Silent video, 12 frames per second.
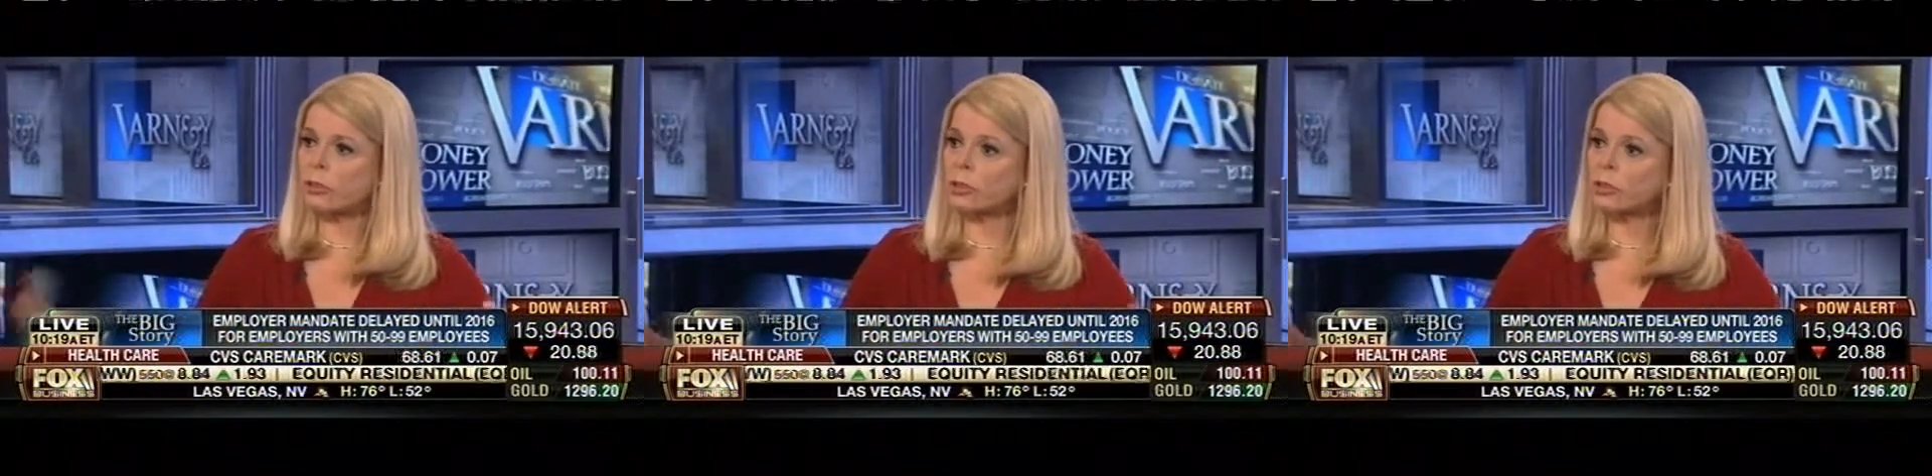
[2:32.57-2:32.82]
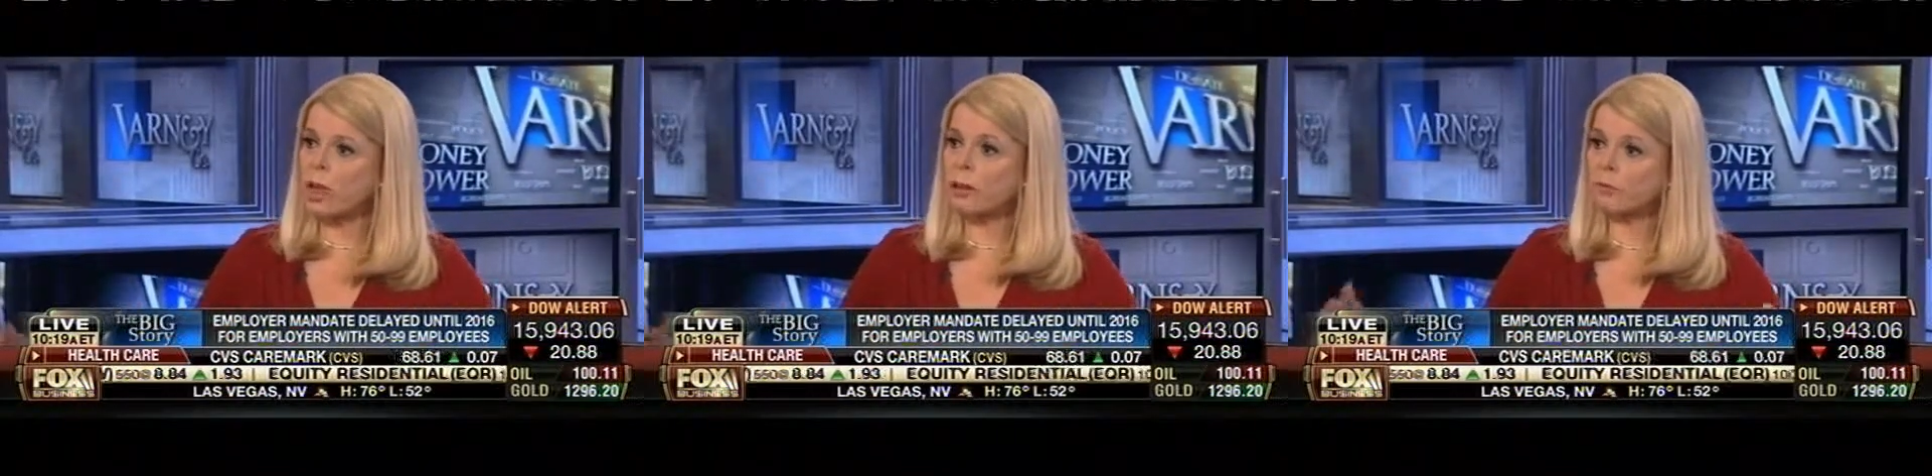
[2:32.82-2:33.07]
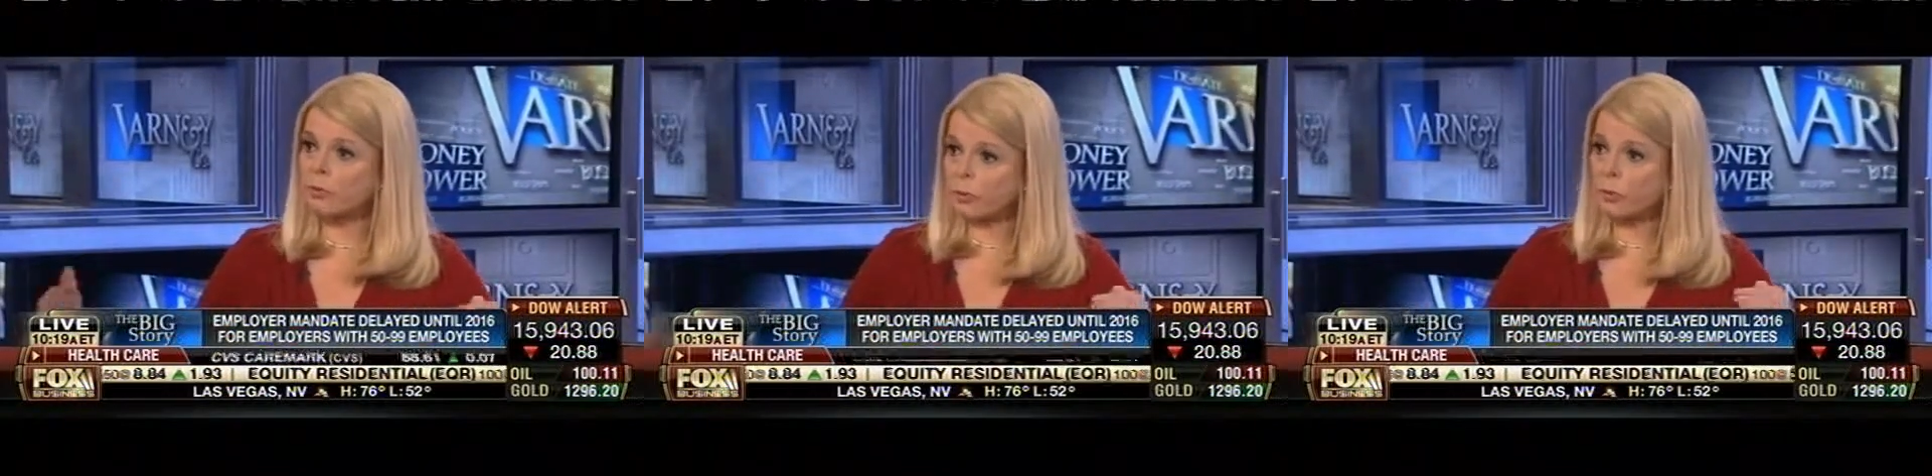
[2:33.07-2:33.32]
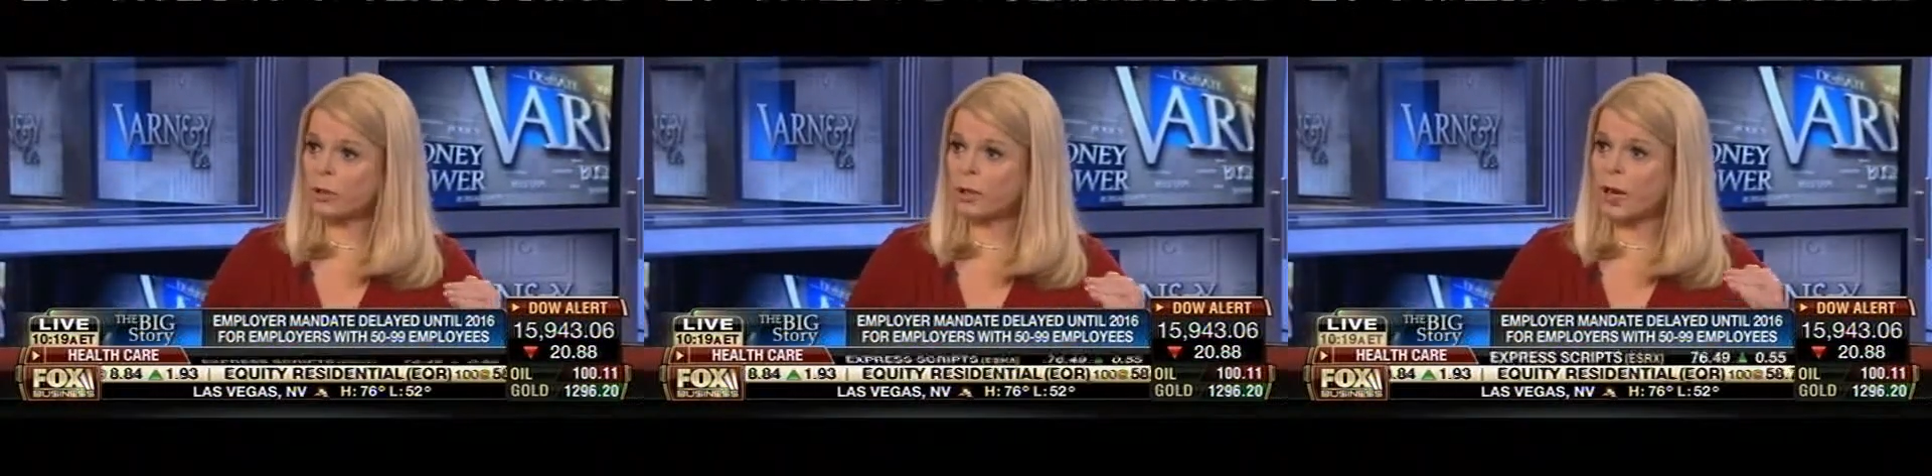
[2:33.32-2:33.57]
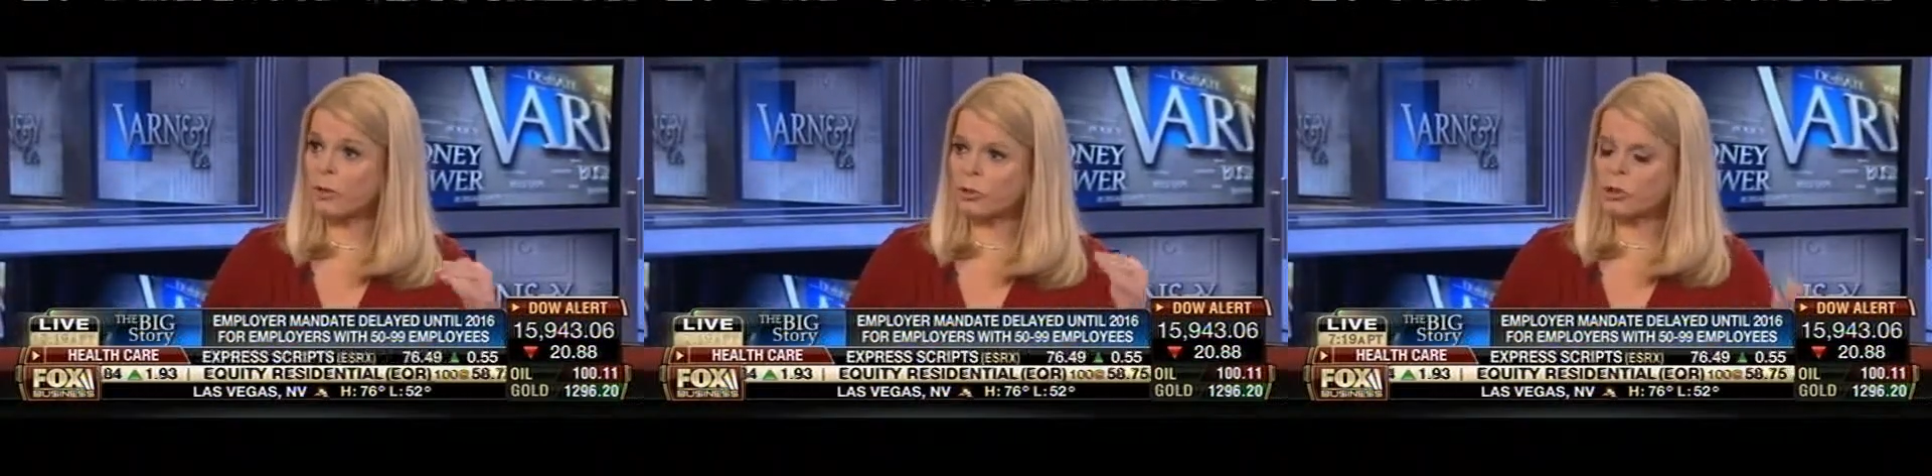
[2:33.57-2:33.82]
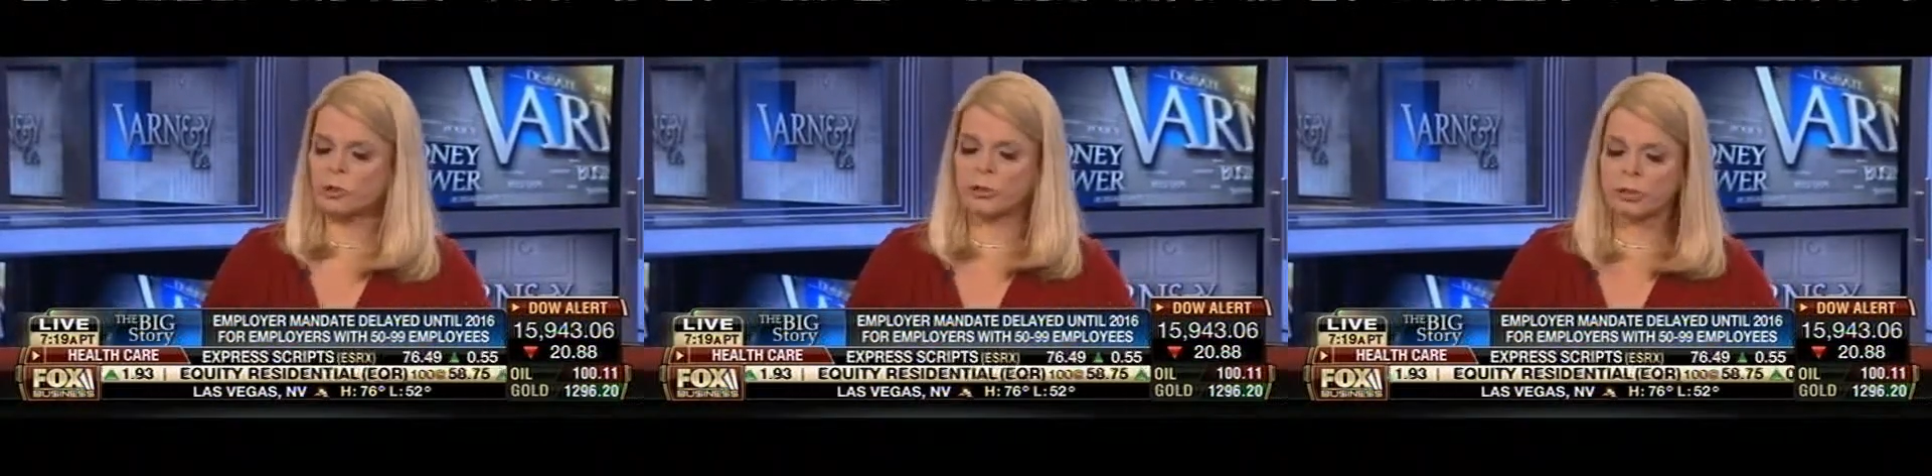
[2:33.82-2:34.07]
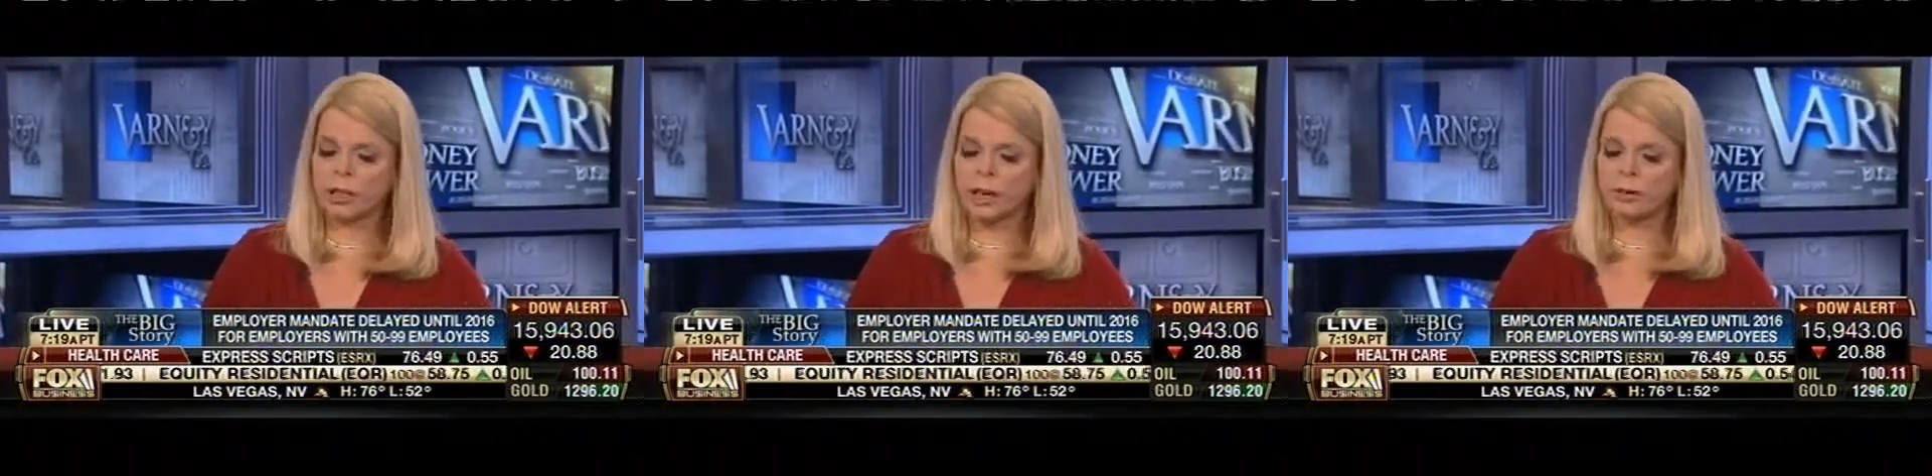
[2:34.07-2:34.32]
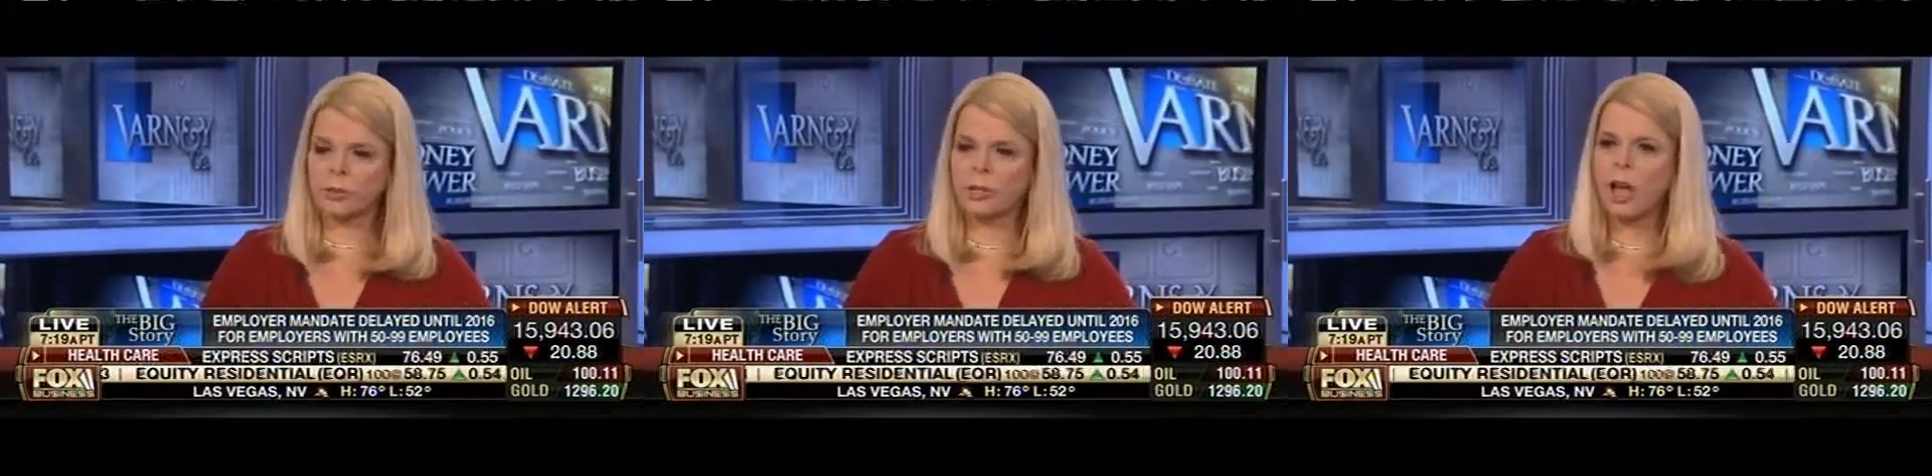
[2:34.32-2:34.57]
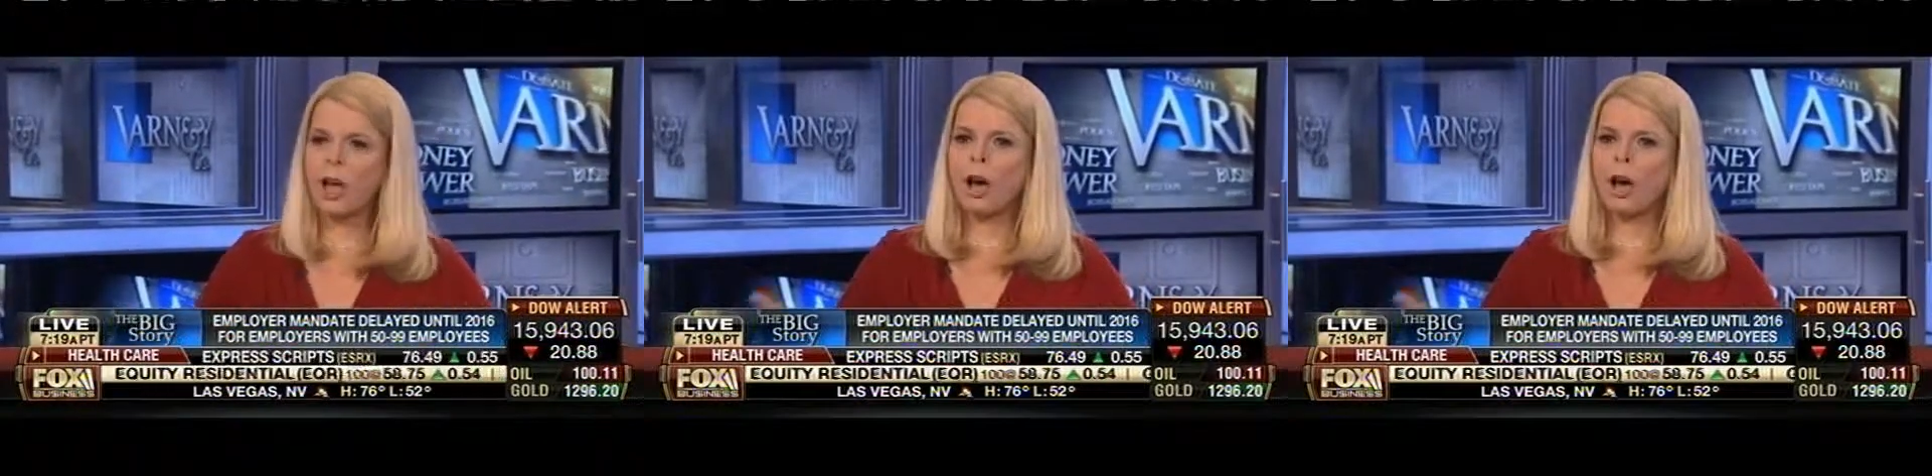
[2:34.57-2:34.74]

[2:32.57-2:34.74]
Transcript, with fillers: full-time from 40 hours to 30 hours,